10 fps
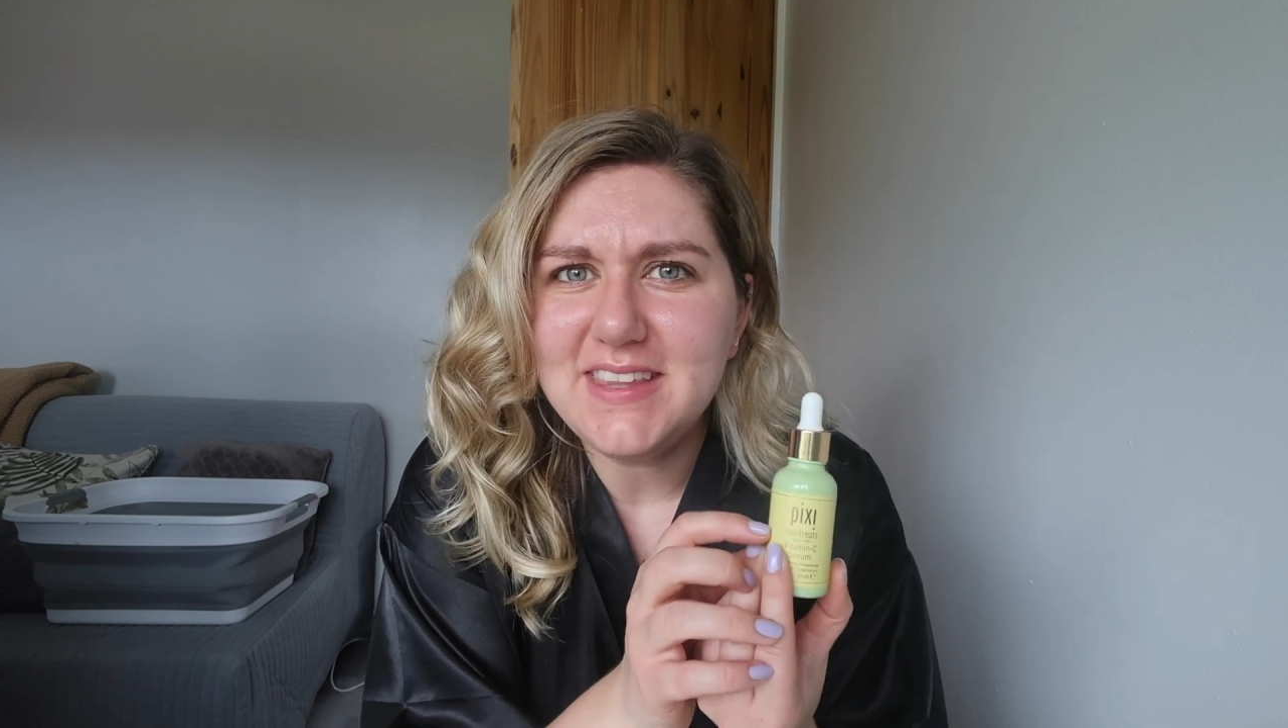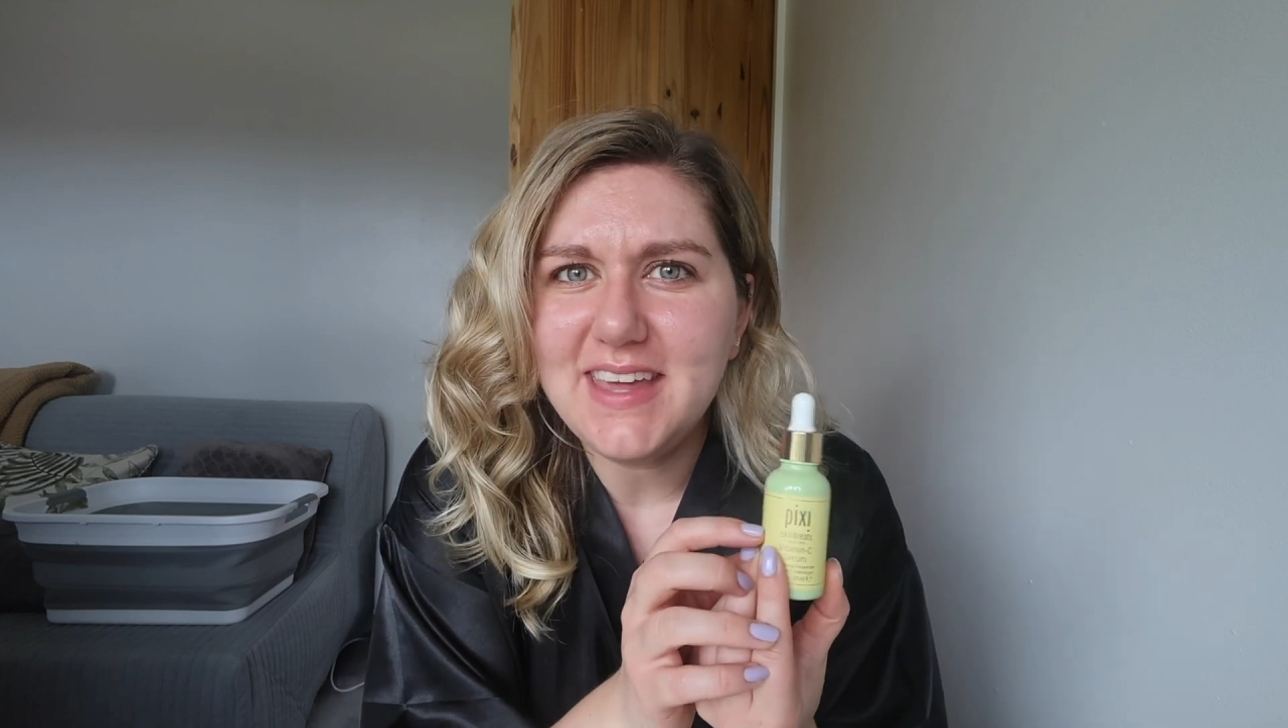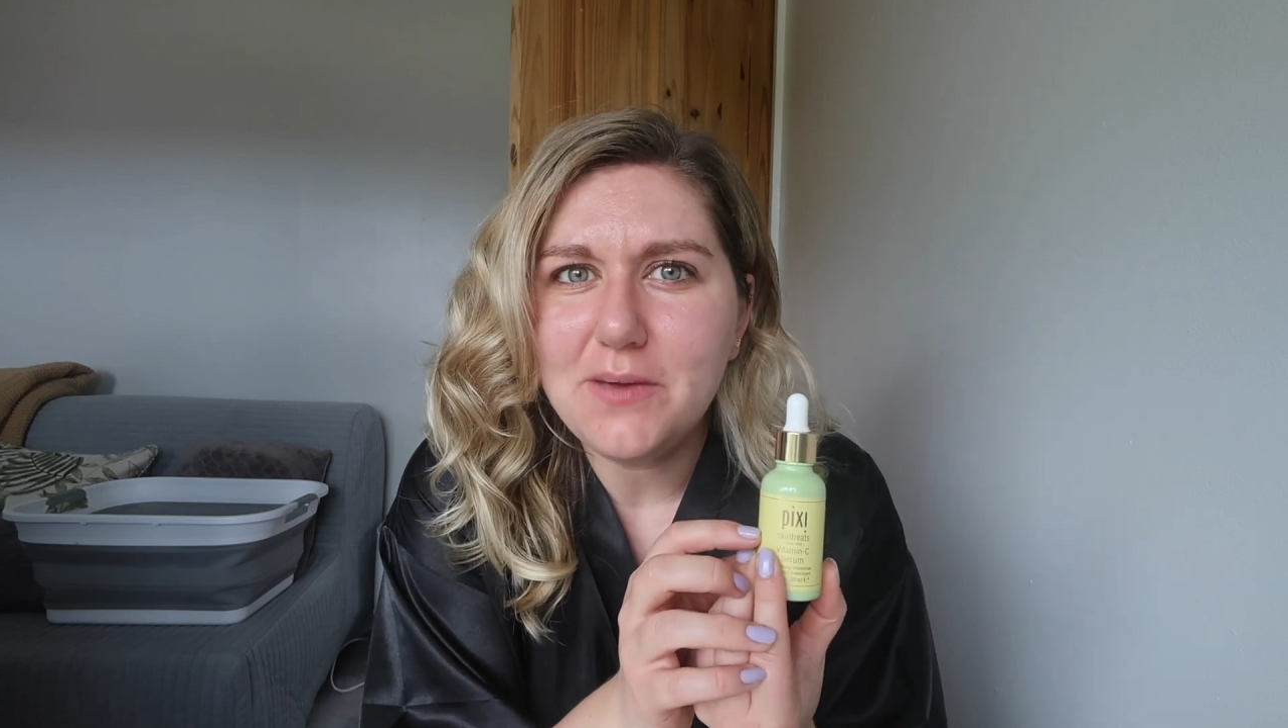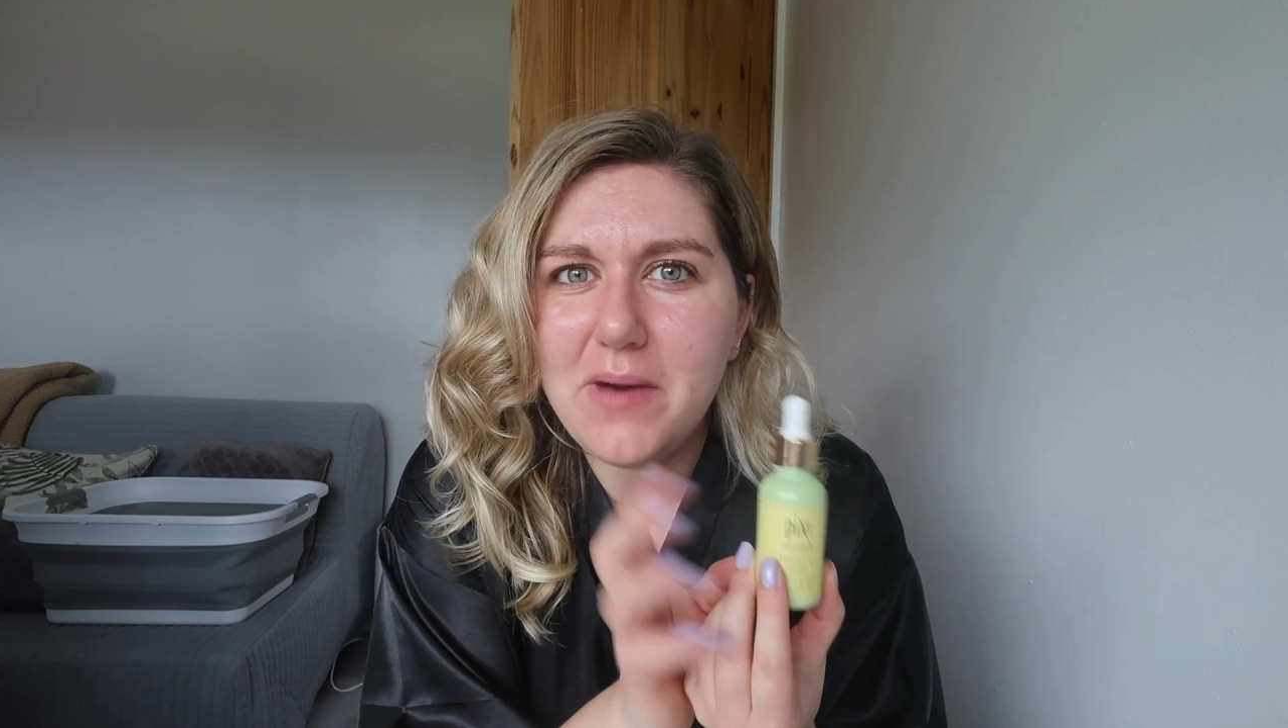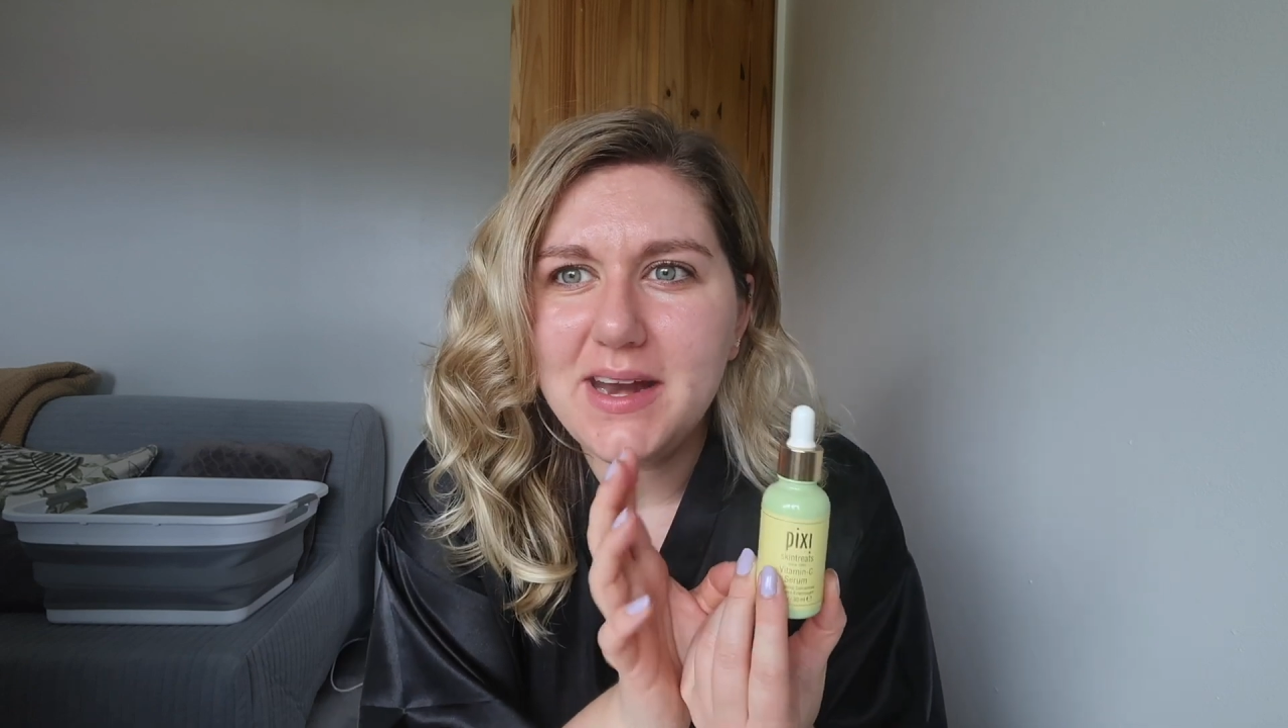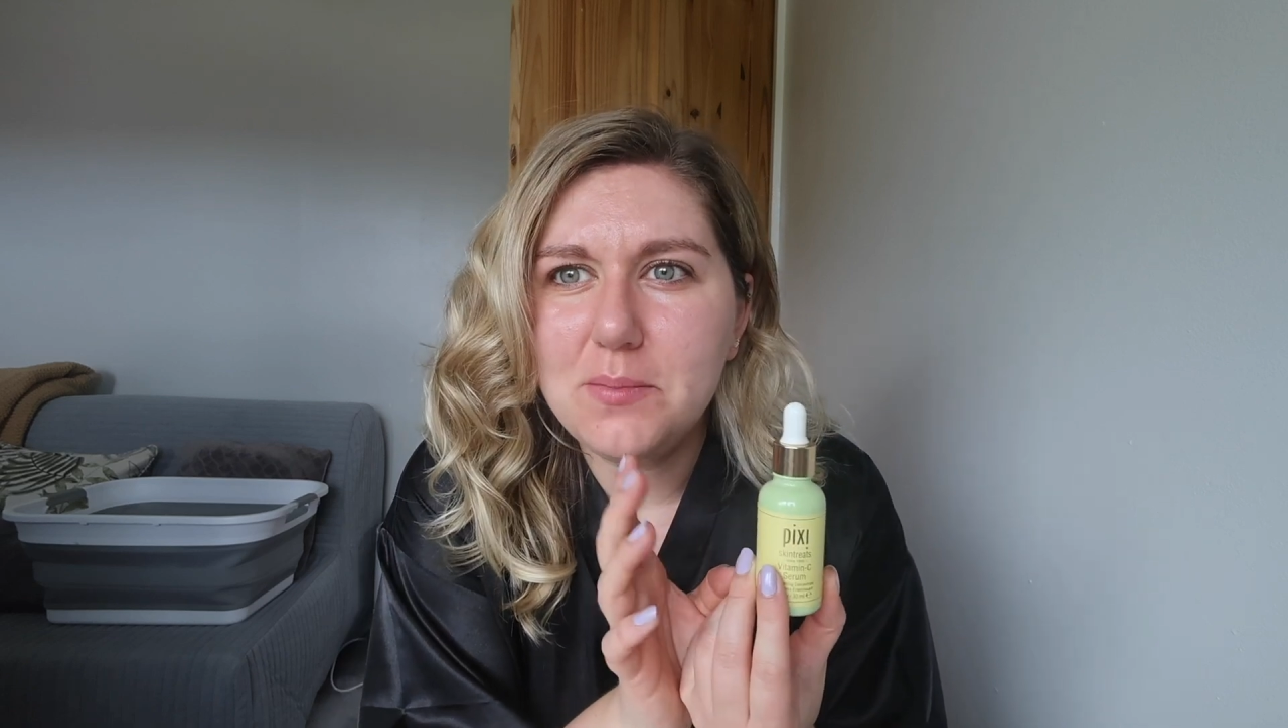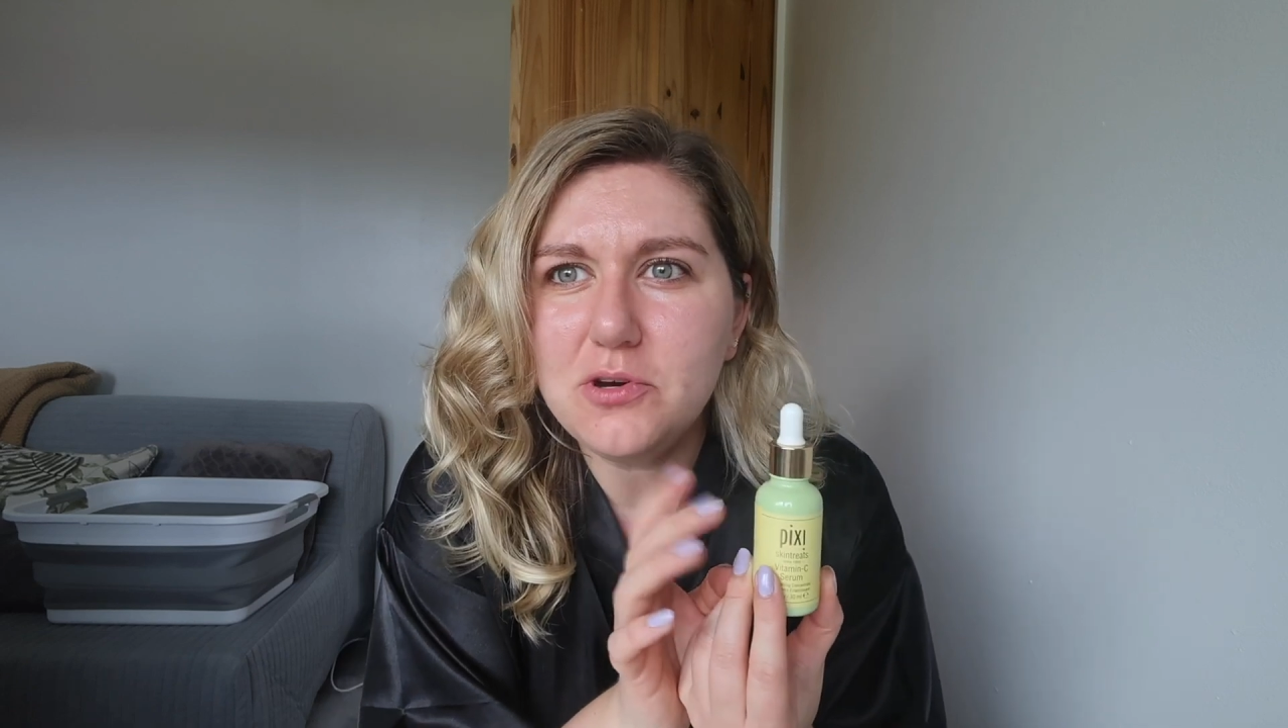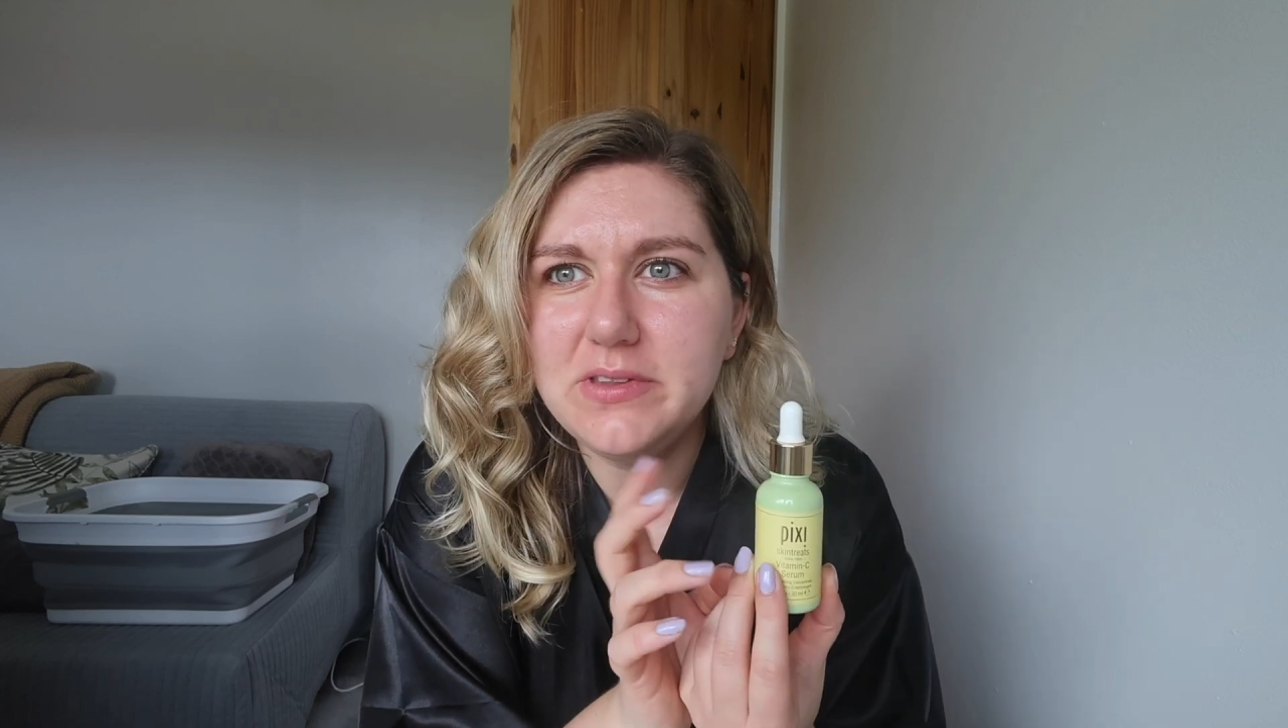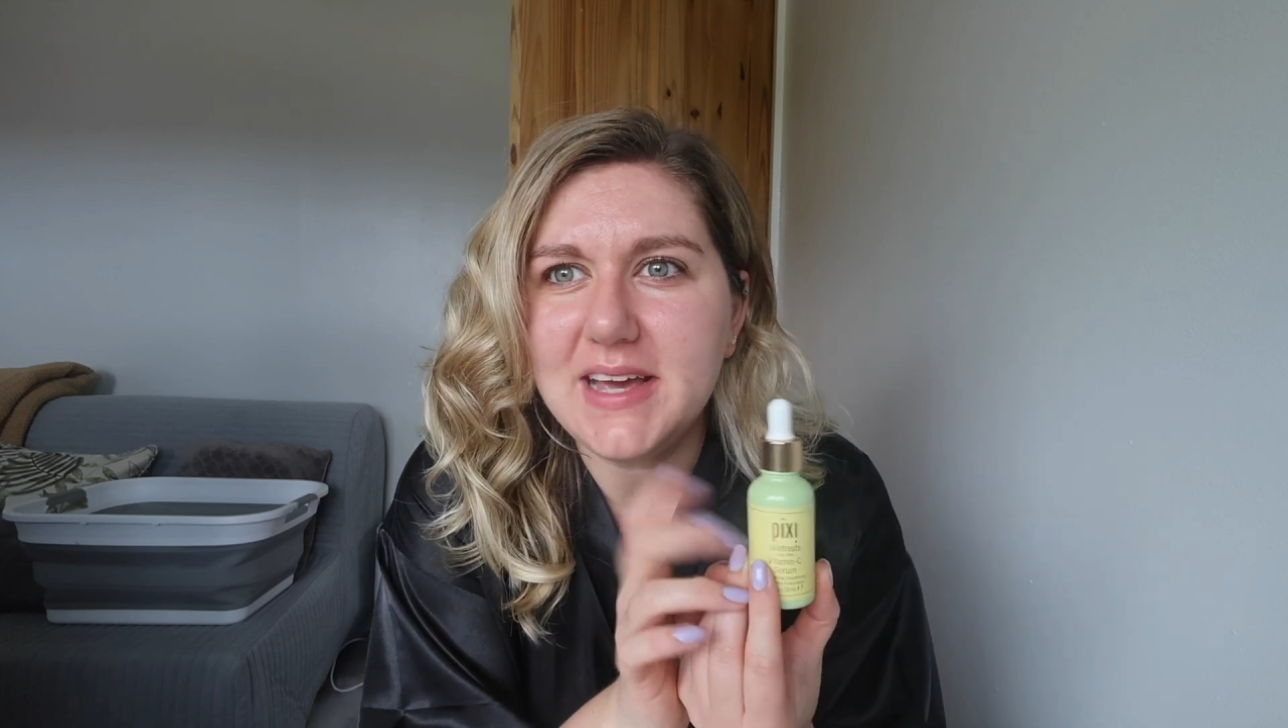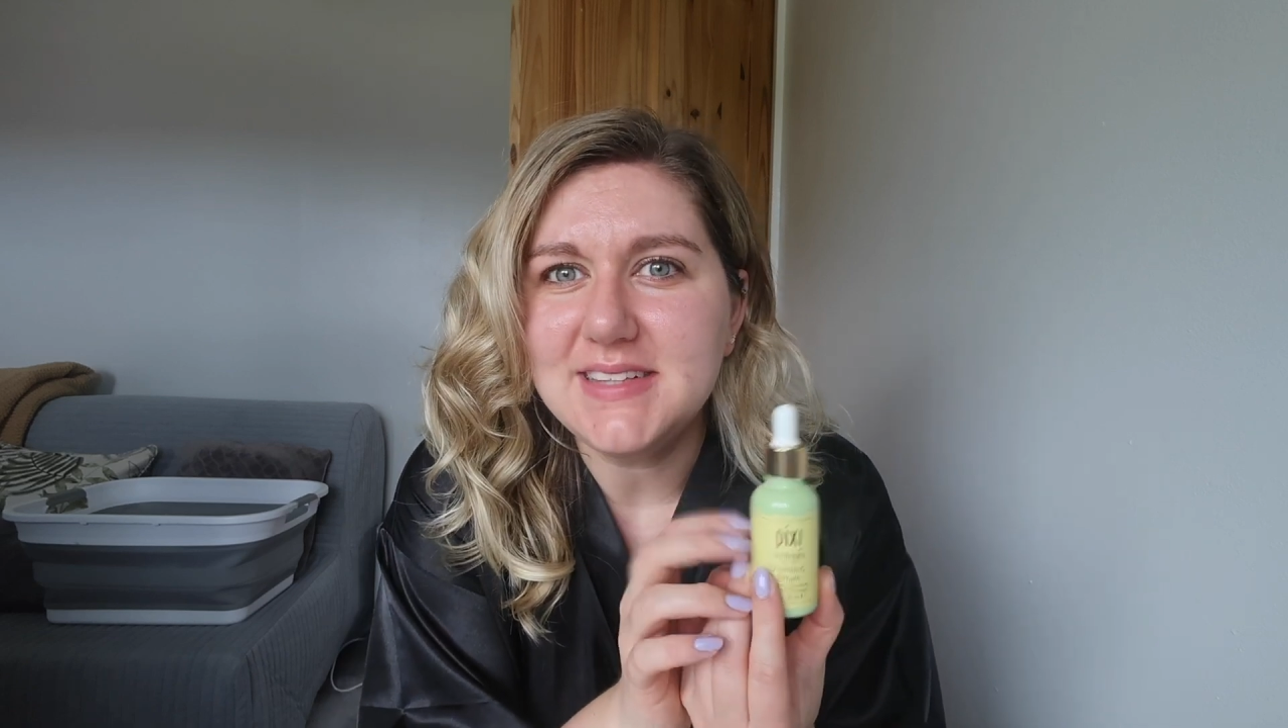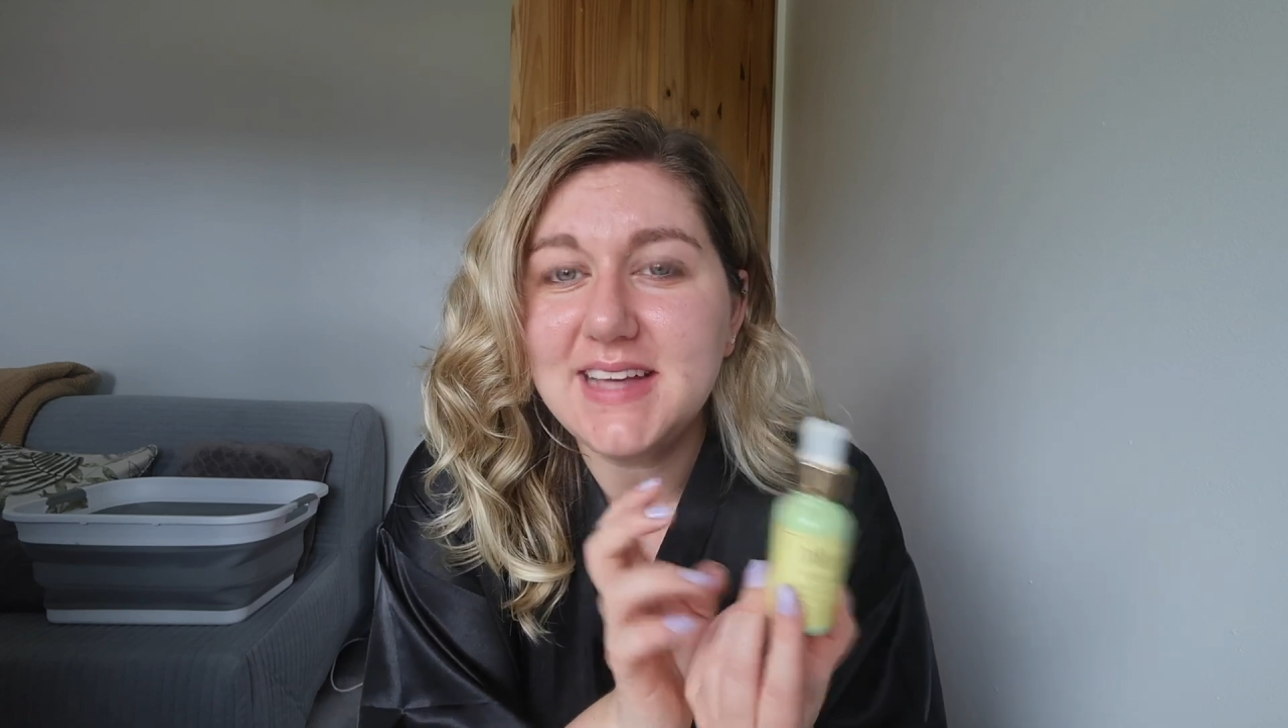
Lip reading: to think when I bought this,